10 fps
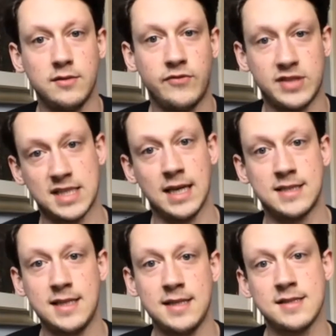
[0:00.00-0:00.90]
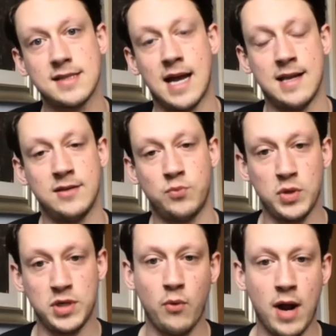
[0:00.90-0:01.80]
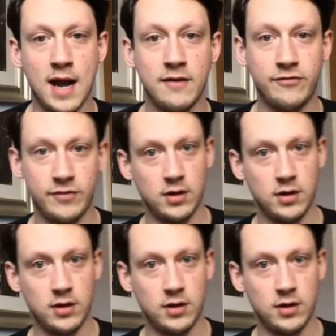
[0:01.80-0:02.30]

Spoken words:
facilities, and we don't have